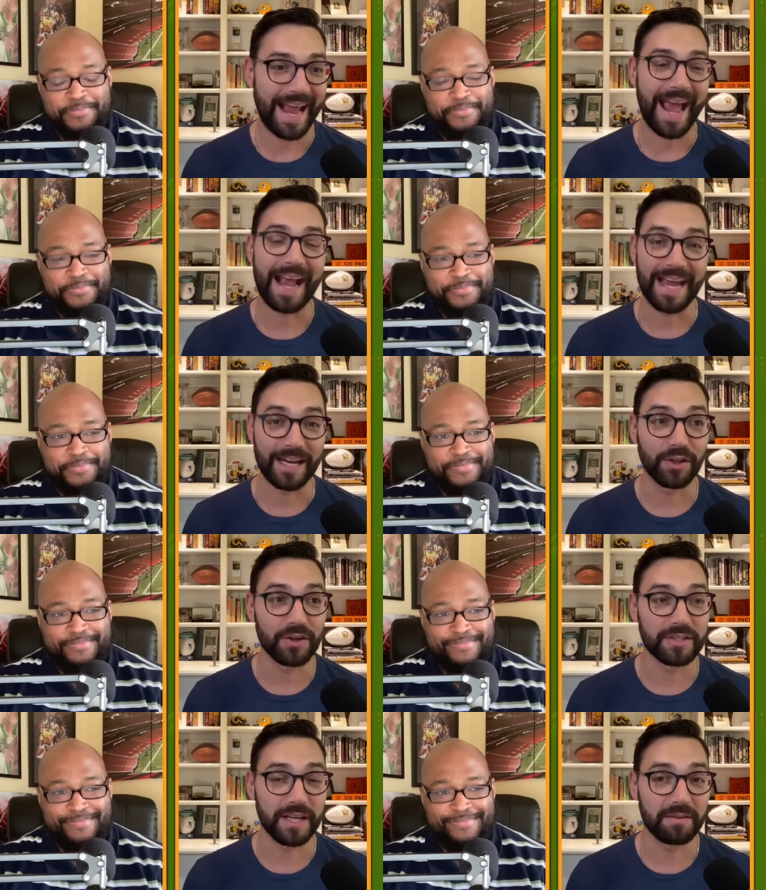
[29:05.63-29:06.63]
Speaker 1: And Kenny
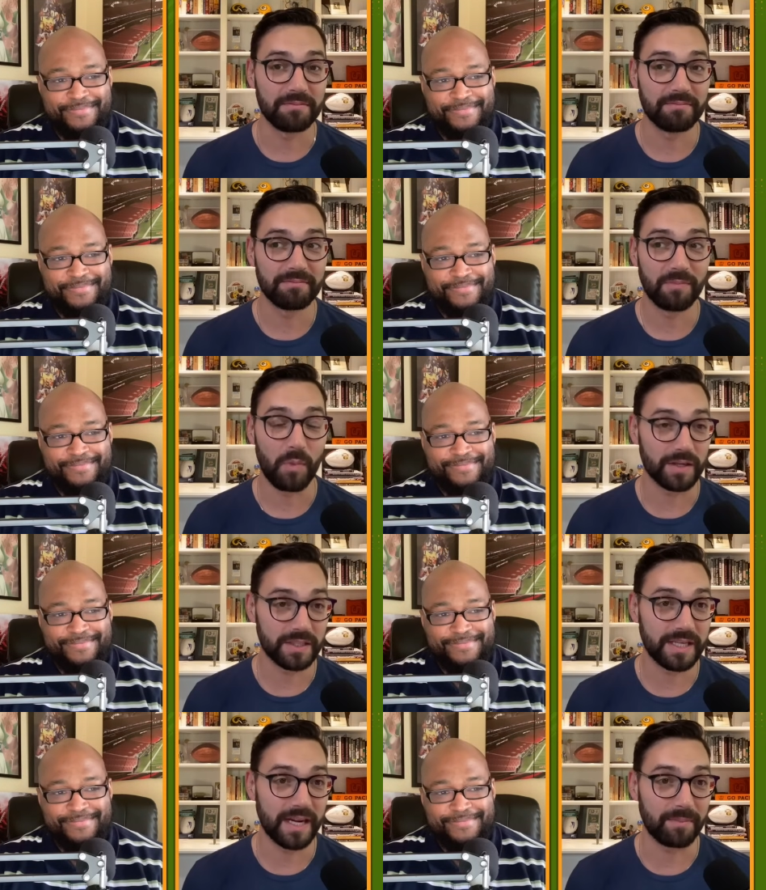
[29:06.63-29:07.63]
Clark said, Watch
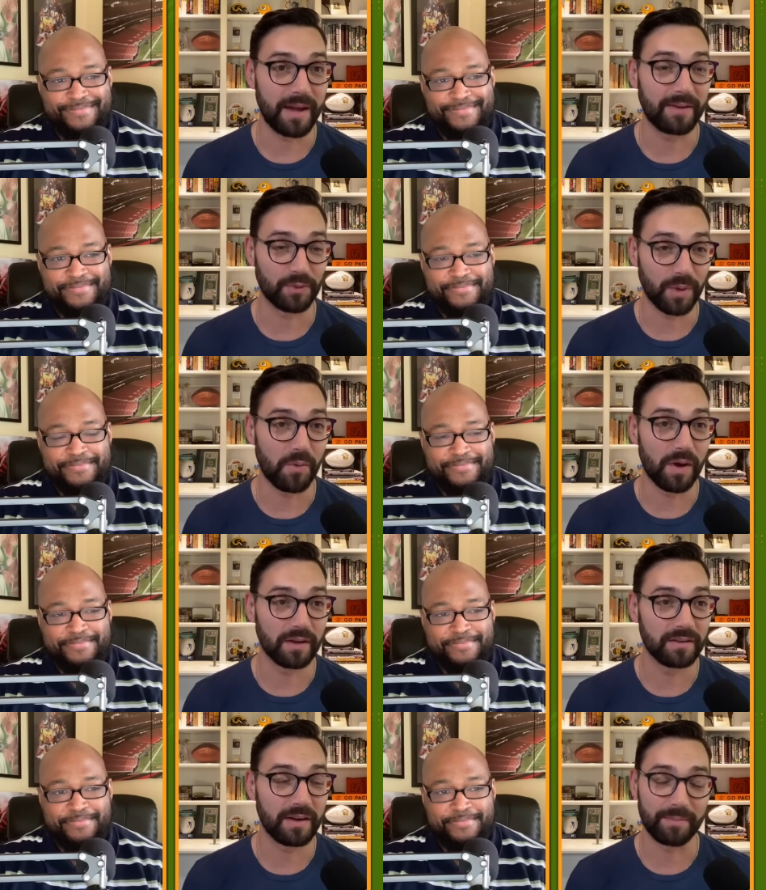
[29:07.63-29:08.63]
the tape after week
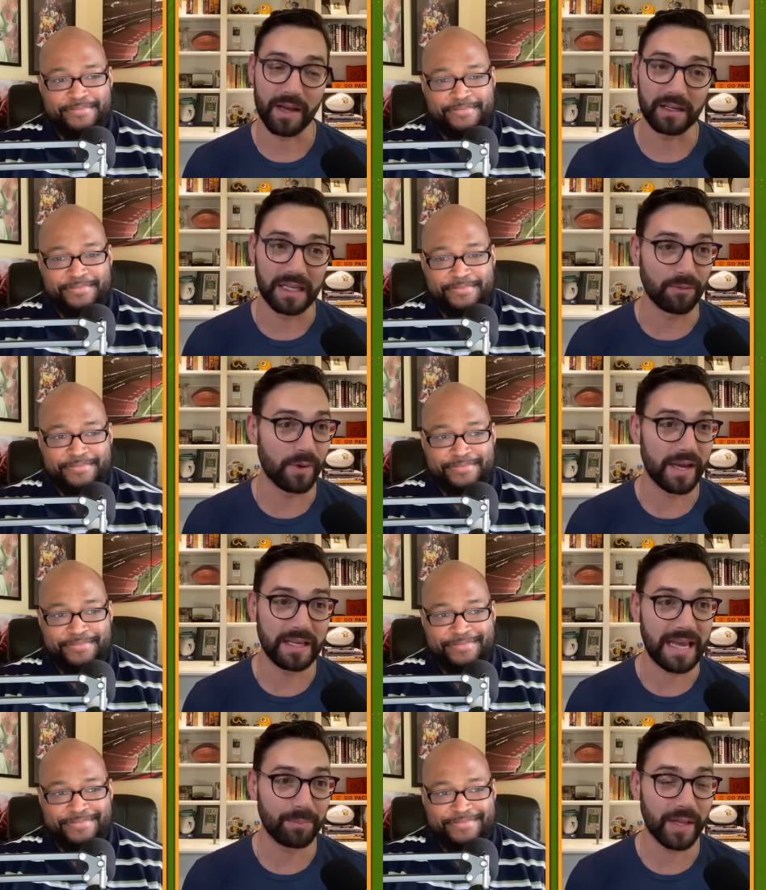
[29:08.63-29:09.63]
one. I'm not going to give away any
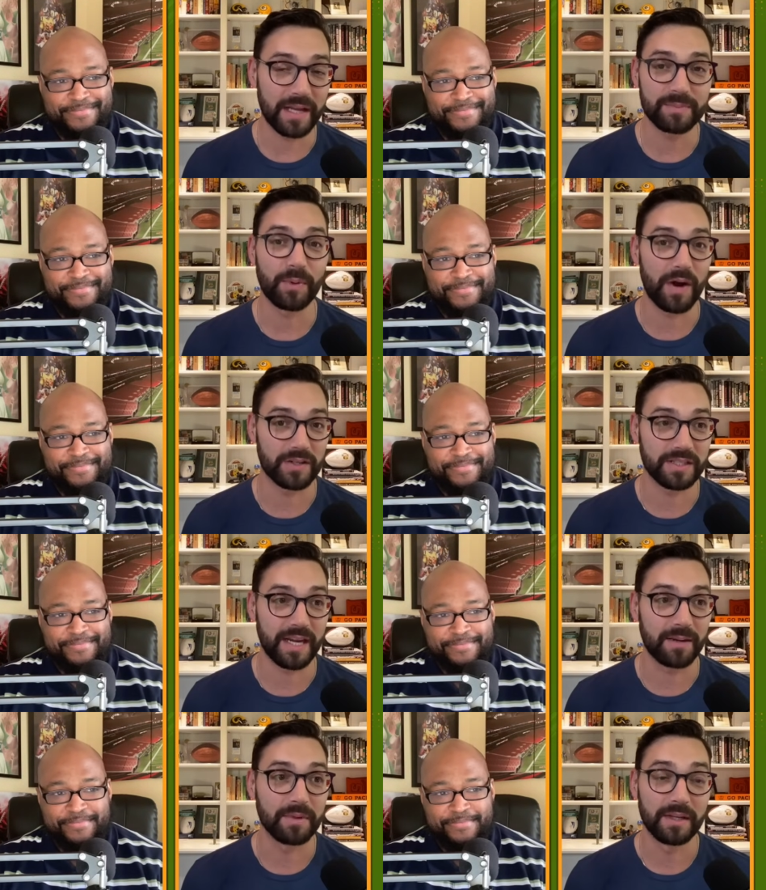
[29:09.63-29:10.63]
game plans, but watch the
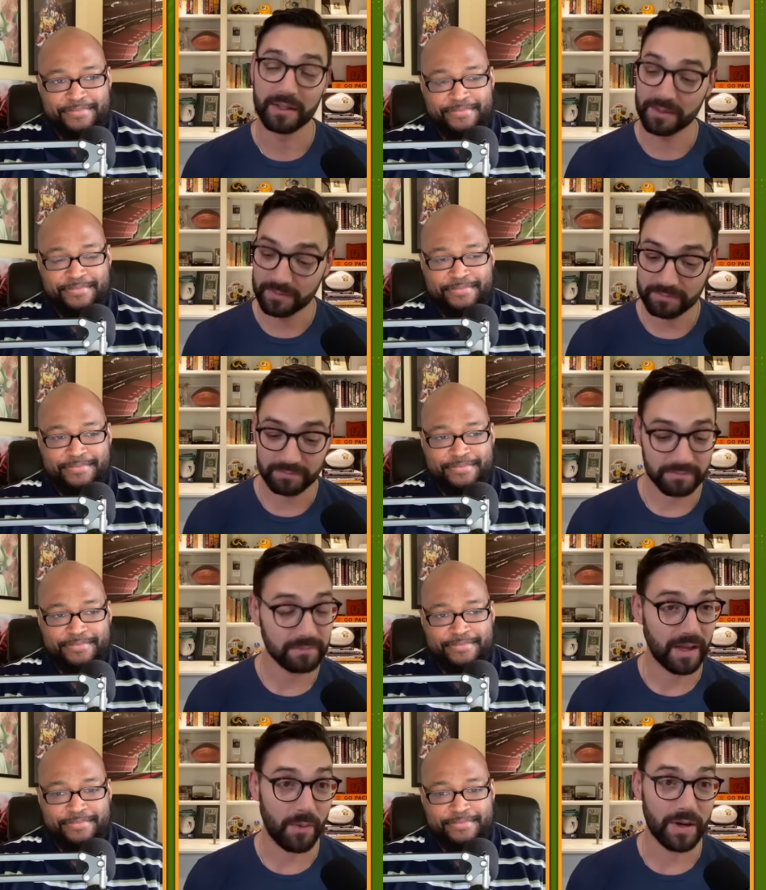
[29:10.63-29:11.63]
tape.
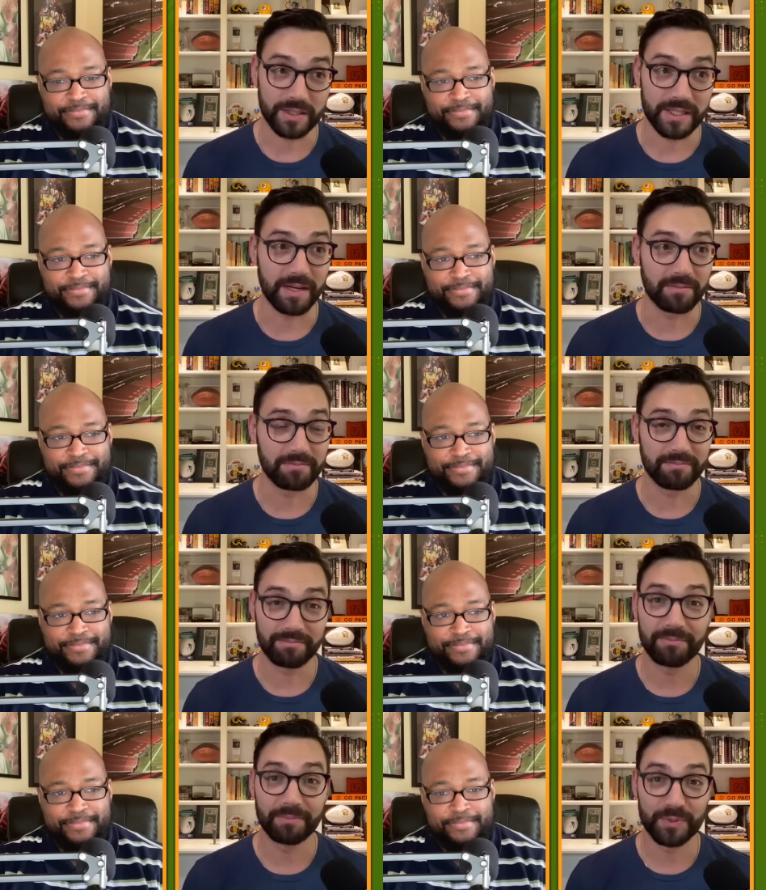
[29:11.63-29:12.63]
I watched the tape.
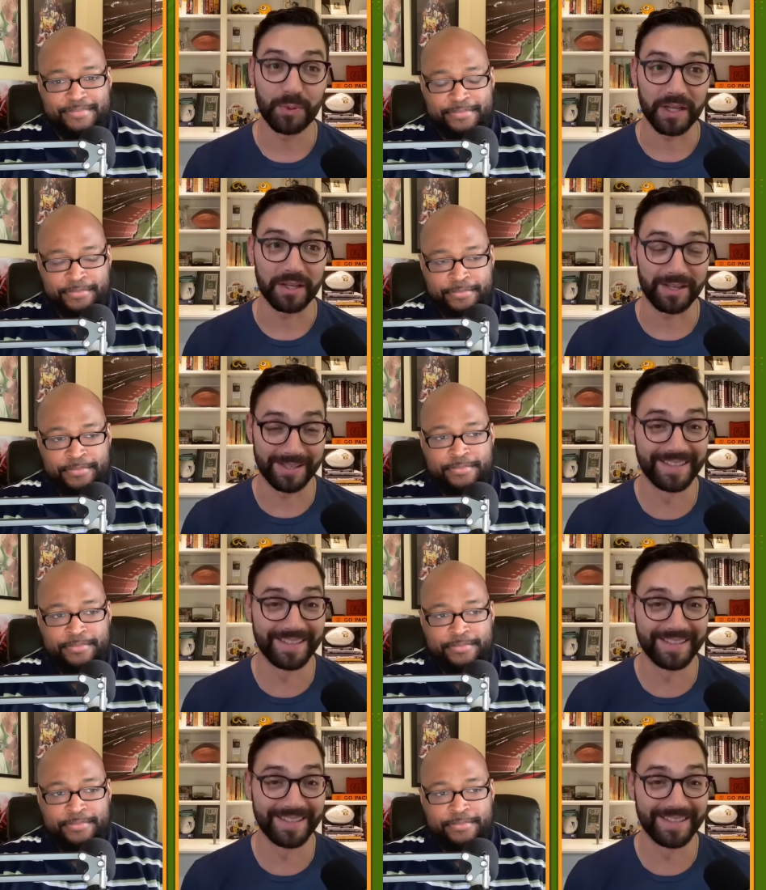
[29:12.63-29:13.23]
It's pretty good.